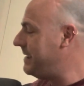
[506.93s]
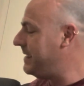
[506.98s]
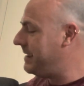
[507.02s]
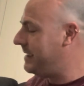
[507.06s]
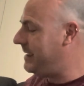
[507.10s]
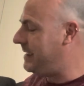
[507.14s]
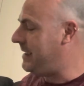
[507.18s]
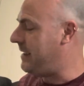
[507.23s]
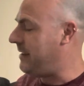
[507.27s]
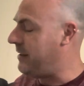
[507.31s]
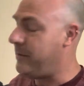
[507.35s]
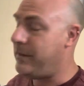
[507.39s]

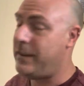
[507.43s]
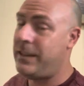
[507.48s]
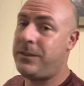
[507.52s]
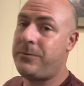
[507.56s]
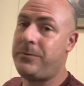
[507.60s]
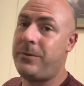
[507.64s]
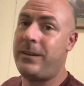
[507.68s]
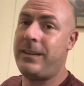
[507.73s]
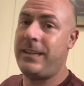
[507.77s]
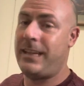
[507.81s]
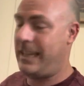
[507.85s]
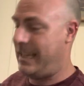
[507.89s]
So the first
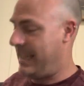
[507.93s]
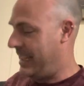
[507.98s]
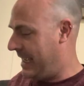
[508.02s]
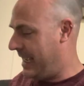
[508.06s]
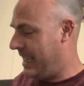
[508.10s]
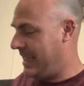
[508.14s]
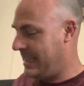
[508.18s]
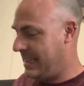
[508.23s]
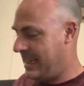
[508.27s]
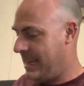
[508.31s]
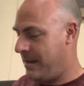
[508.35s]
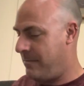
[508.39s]
one
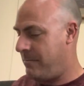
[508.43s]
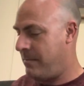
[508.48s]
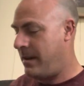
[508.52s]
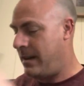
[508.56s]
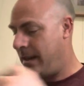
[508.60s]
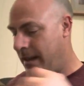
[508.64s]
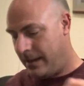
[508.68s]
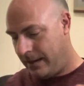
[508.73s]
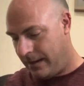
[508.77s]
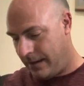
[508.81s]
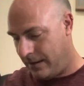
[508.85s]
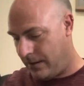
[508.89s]
is in
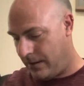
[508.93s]
my